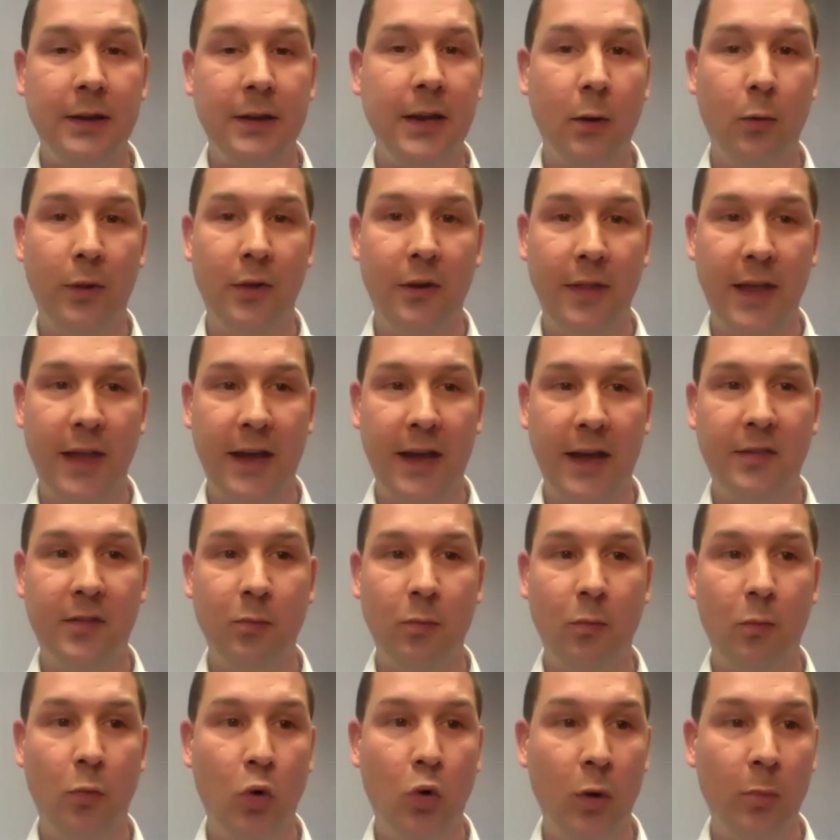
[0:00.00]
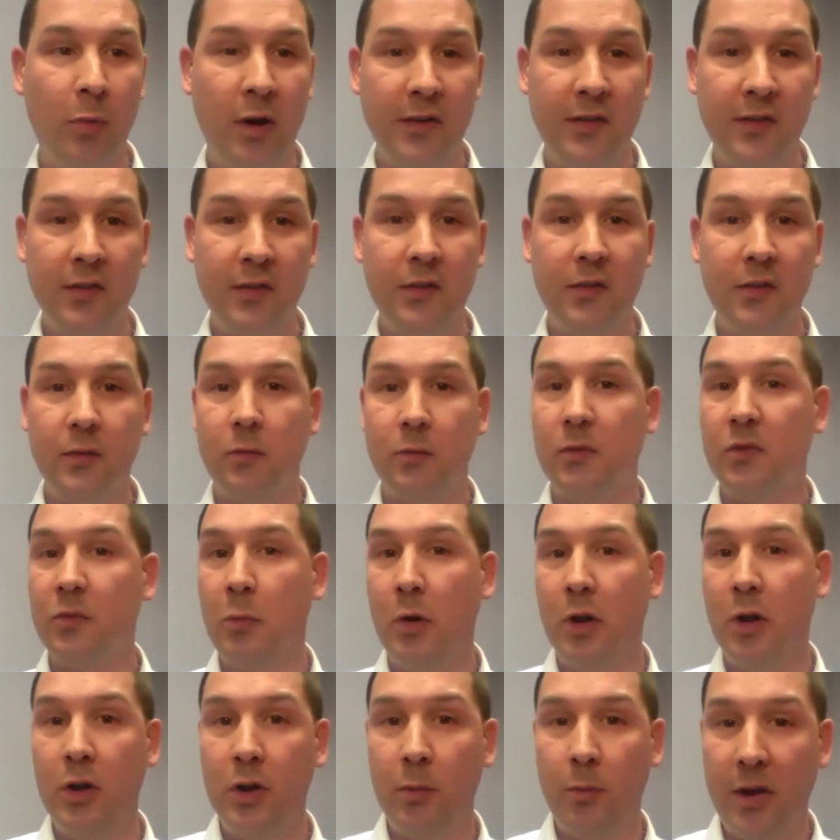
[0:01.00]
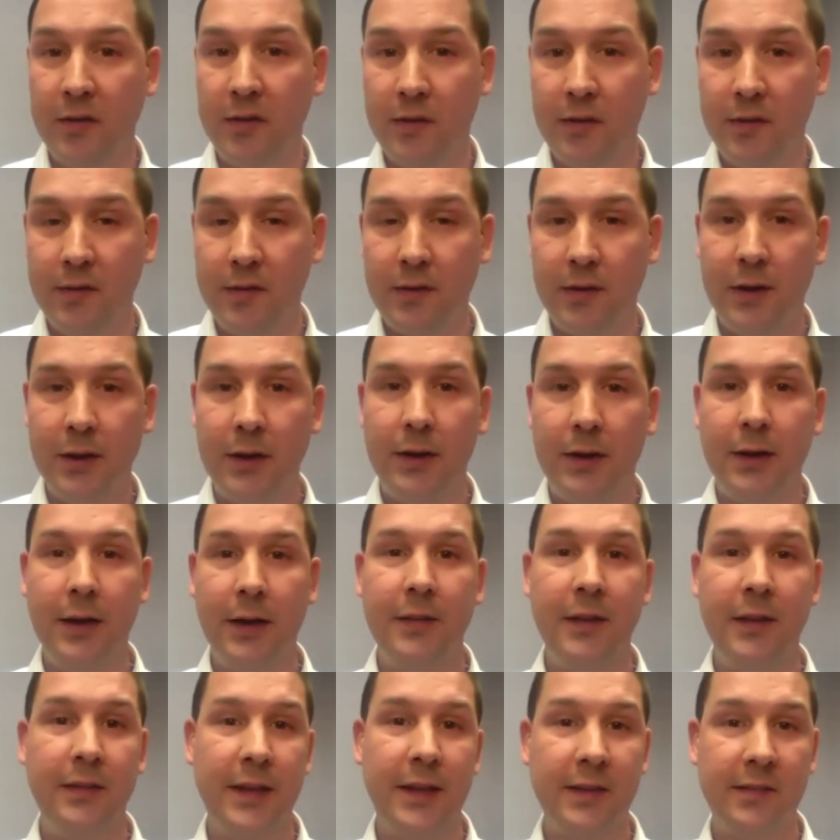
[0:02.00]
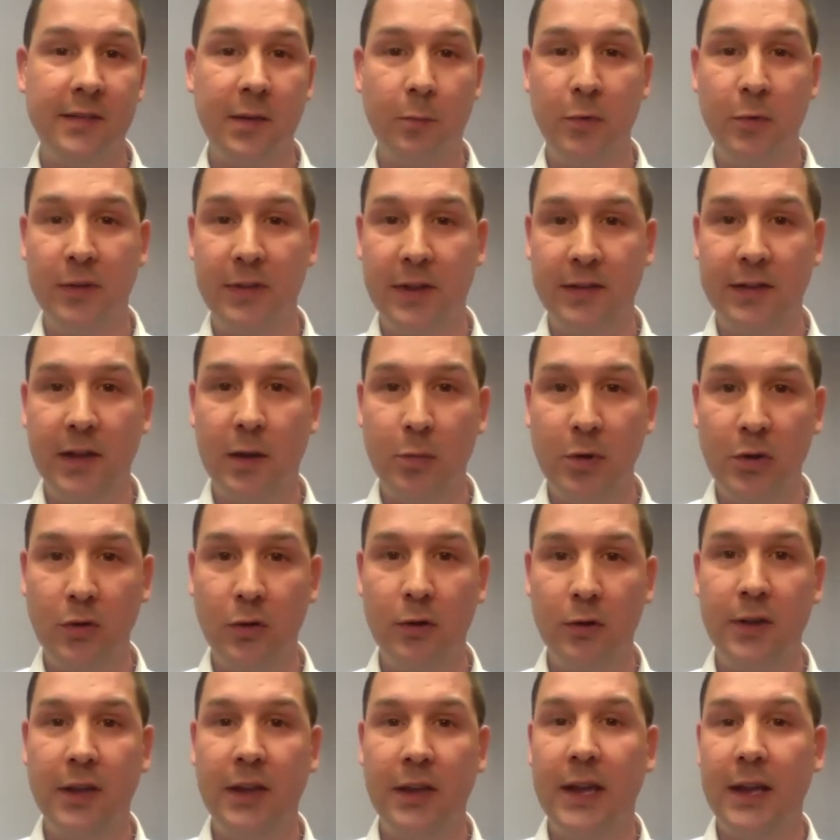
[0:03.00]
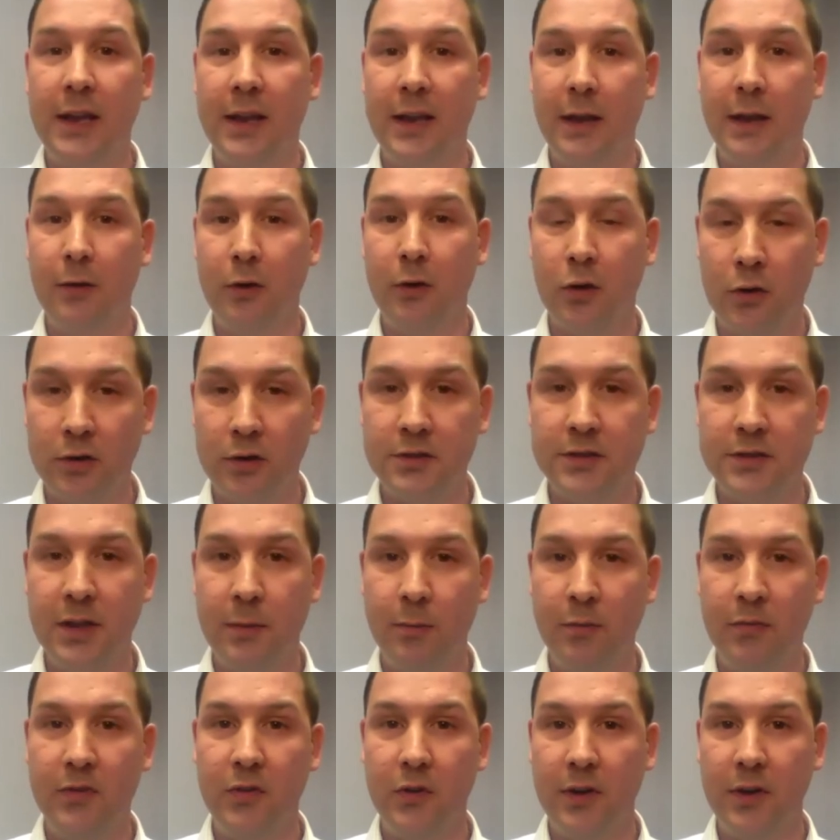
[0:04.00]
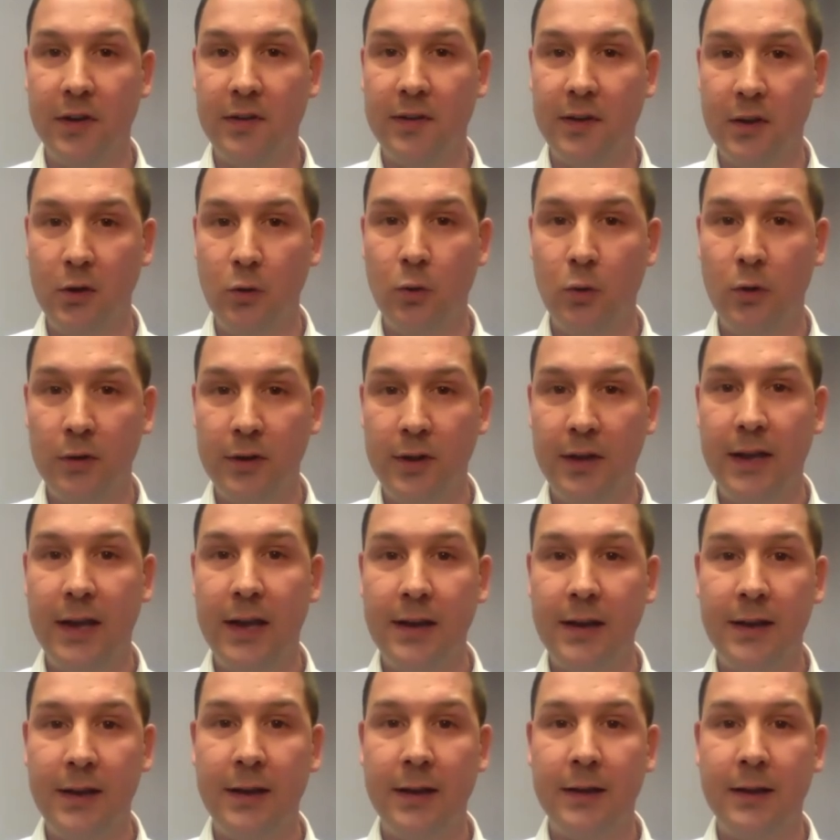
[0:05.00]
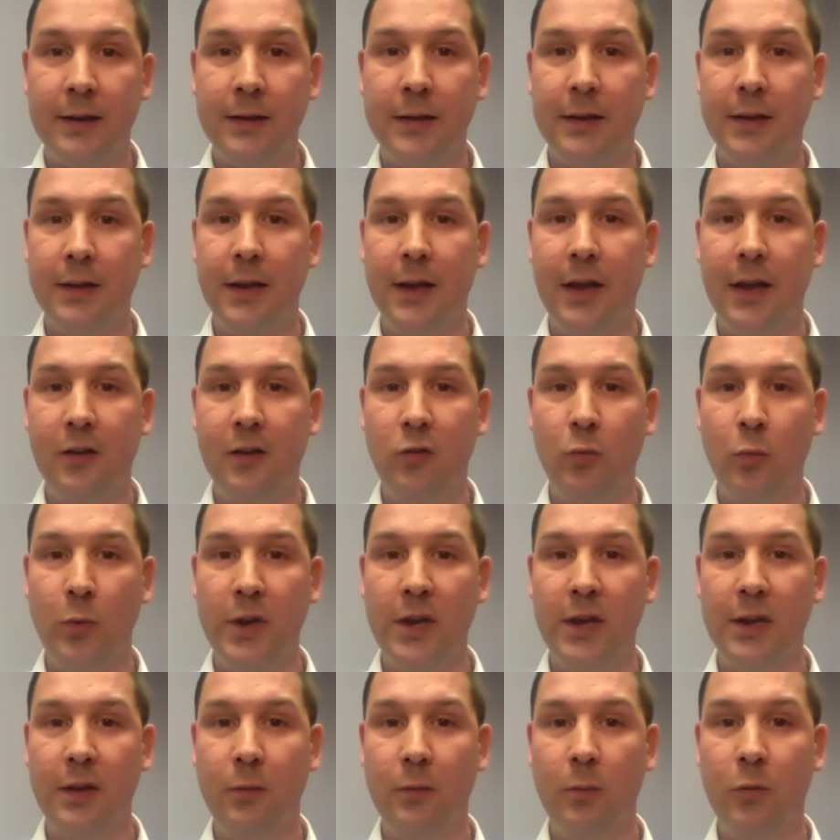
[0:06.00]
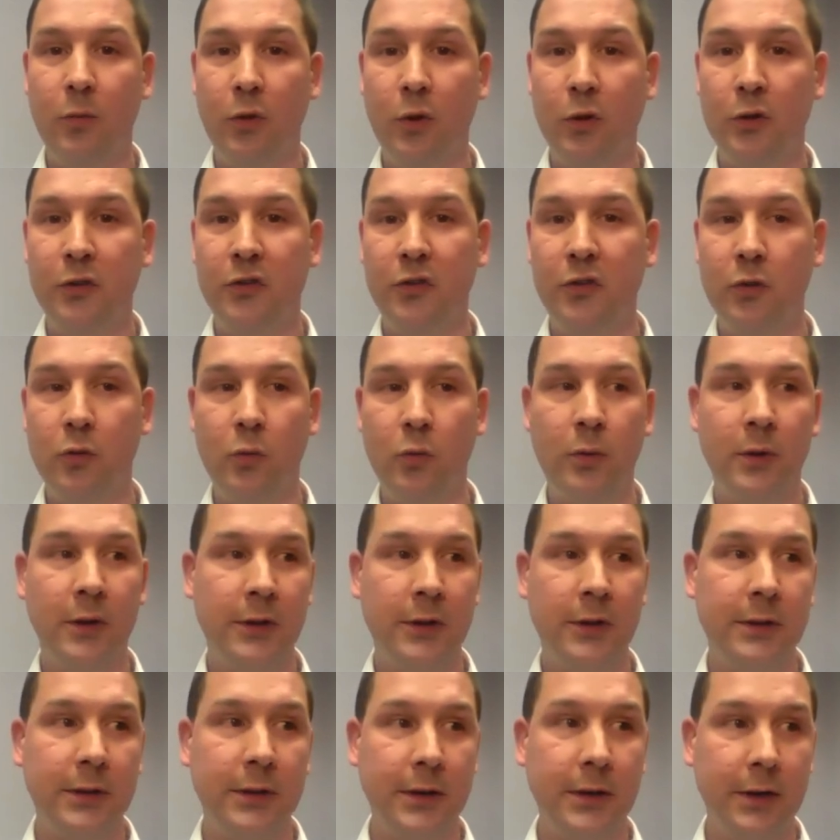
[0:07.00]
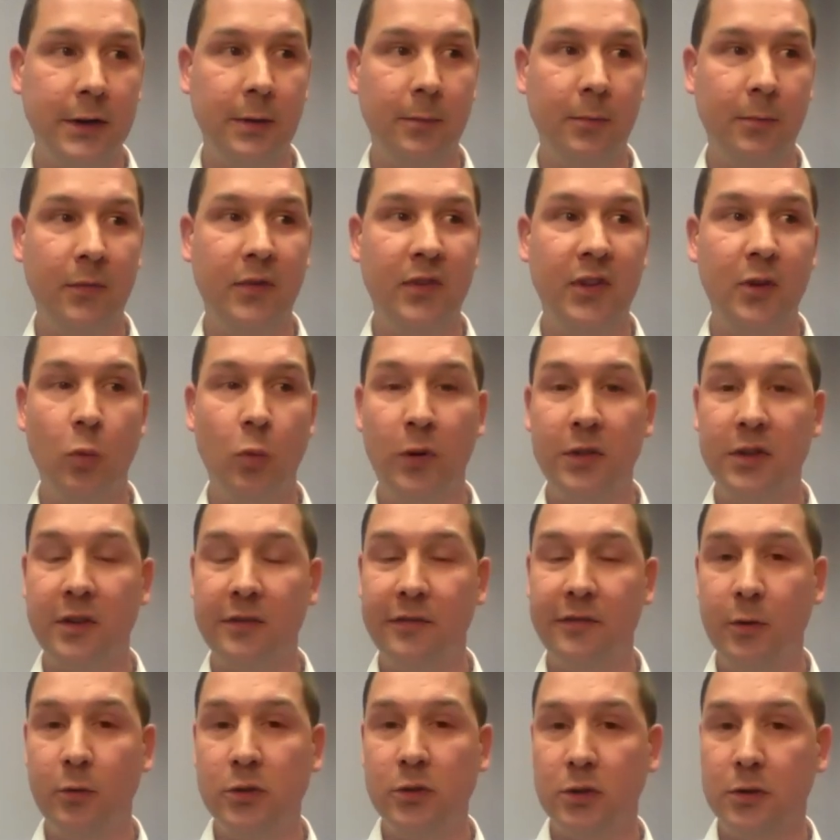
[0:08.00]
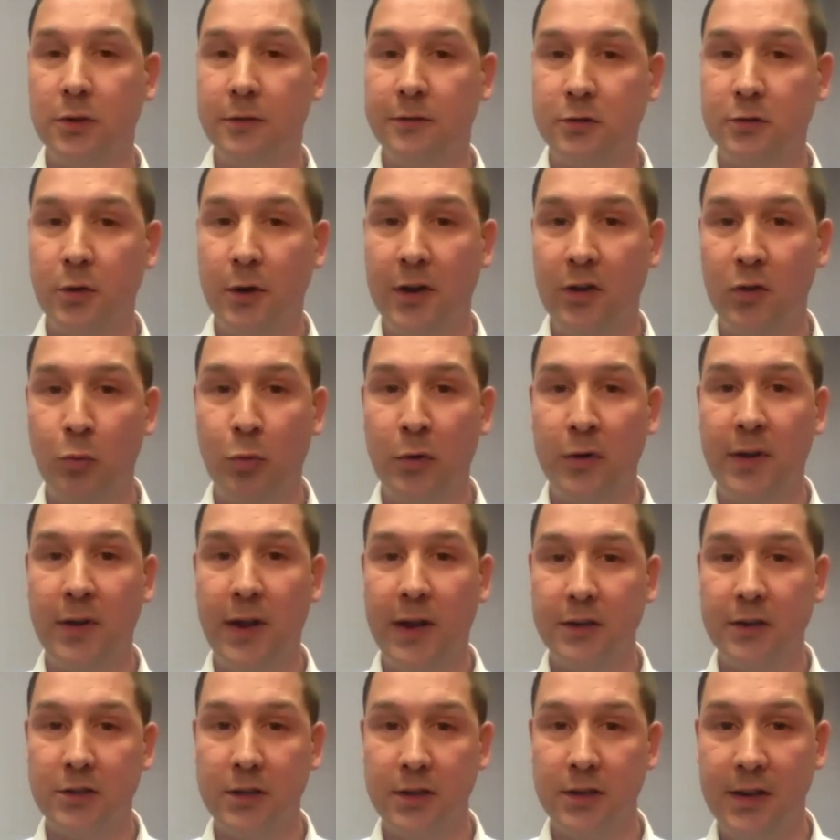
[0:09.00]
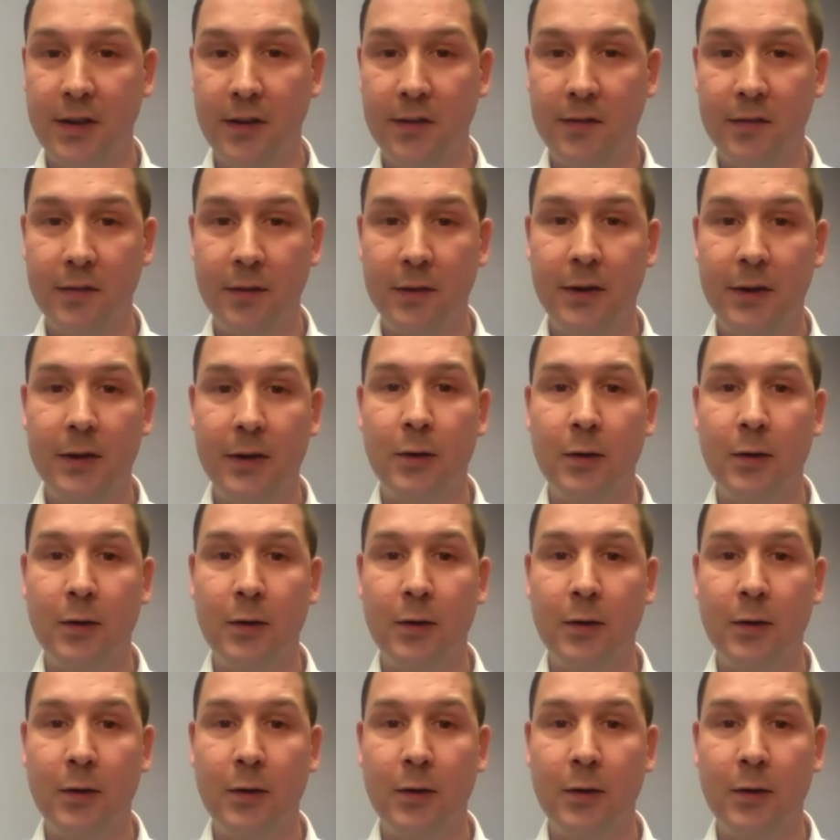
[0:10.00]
Now, whether that's more buses, smaller buses, I think that's something that they'll be looking at, and I encourage them to continue looking at as we look to see what the future of transportation is.